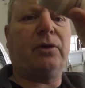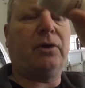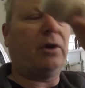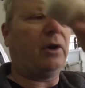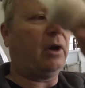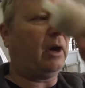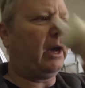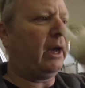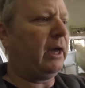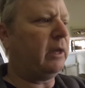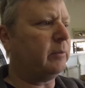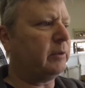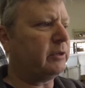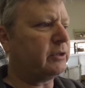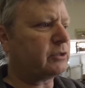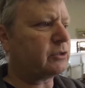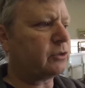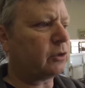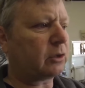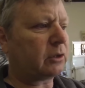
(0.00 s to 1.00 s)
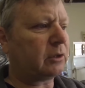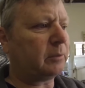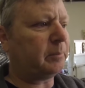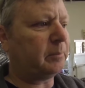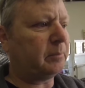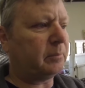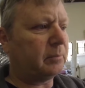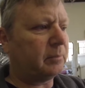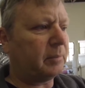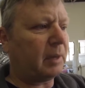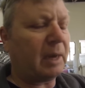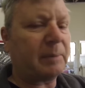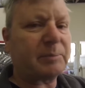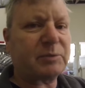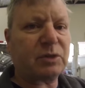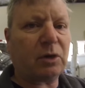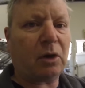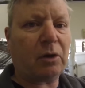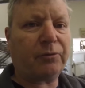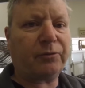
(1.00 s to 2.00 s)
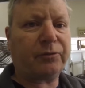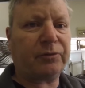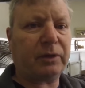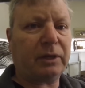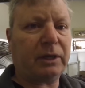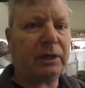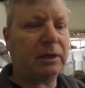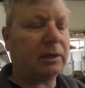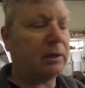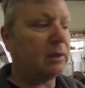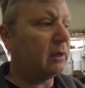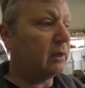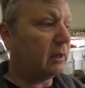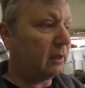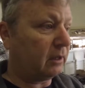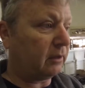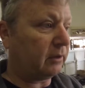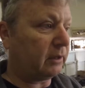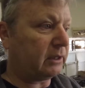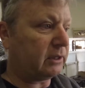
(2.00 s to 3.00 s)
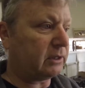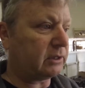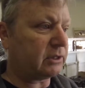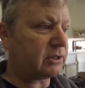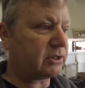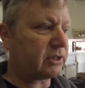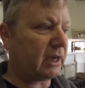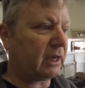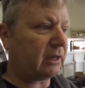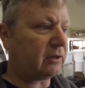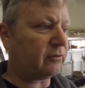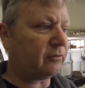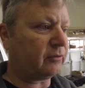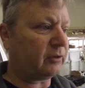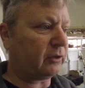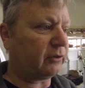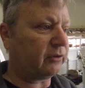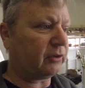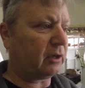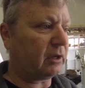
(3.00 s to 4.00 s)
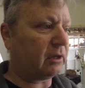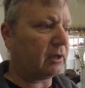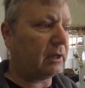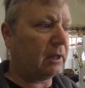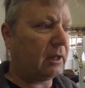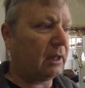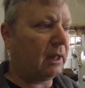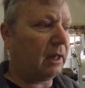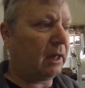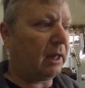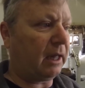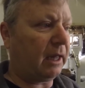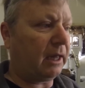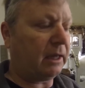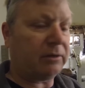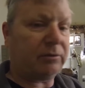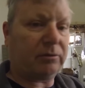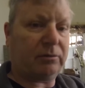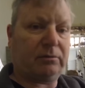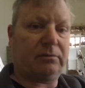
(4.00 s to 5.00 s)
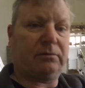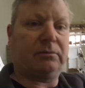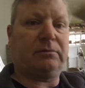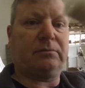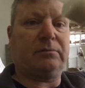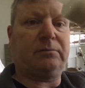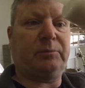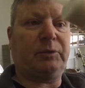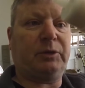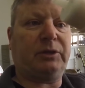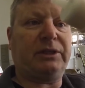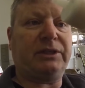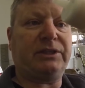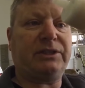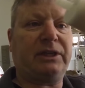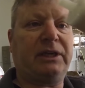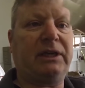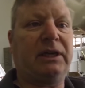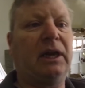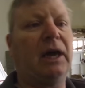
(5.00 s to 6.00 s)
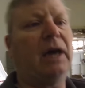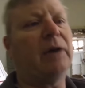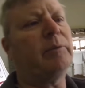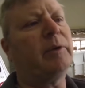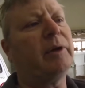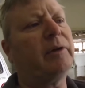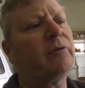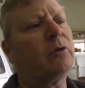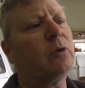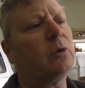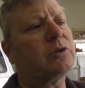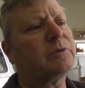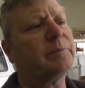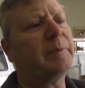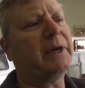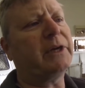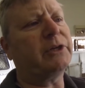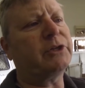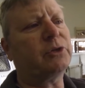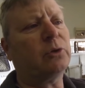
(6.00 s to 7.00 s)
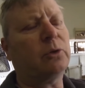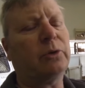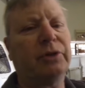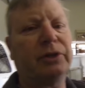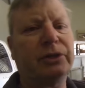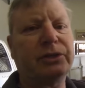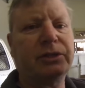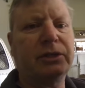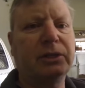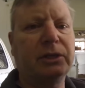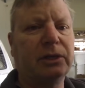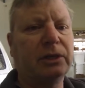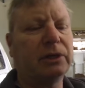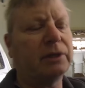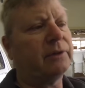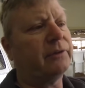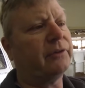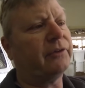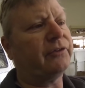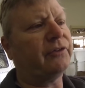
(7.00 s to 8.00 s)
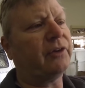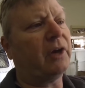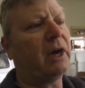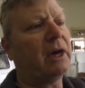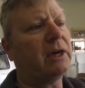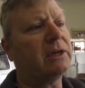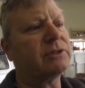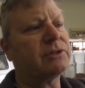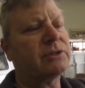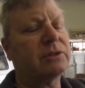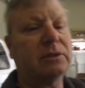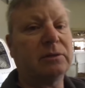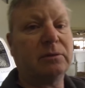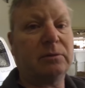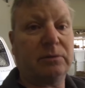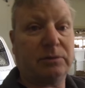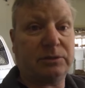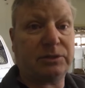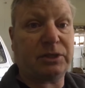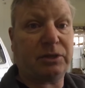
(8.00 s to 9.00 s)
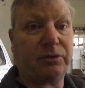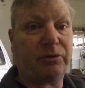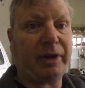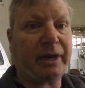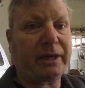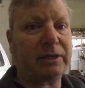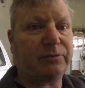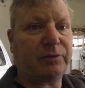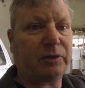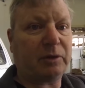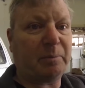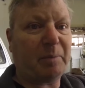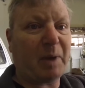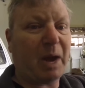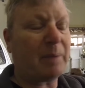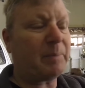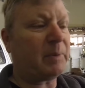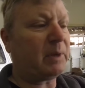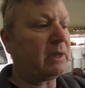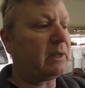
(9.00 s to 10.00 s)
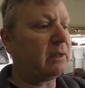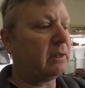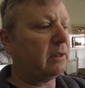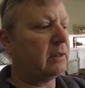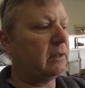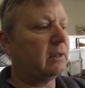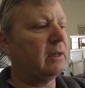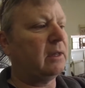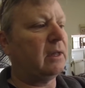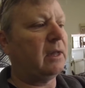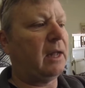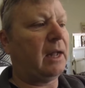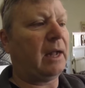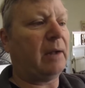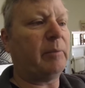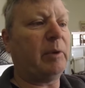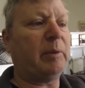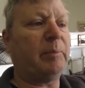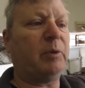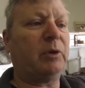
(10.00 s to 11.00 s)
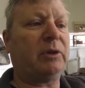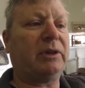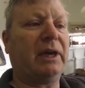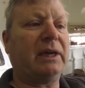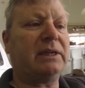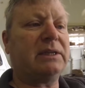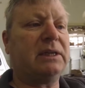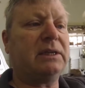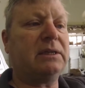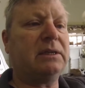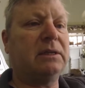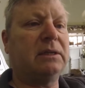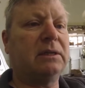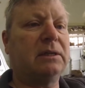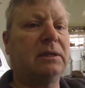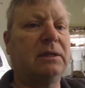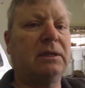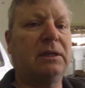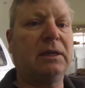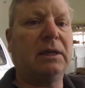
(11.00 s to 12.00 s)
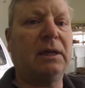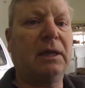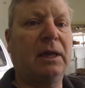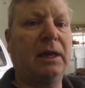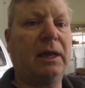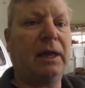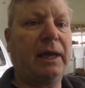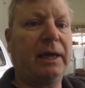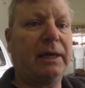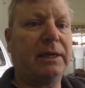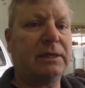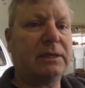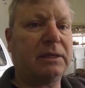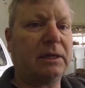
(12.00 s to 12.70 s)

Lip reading: and we just took the pipes off the standard filter and put this in line. We of course made sure that the size was correct for the piping, and we put that in and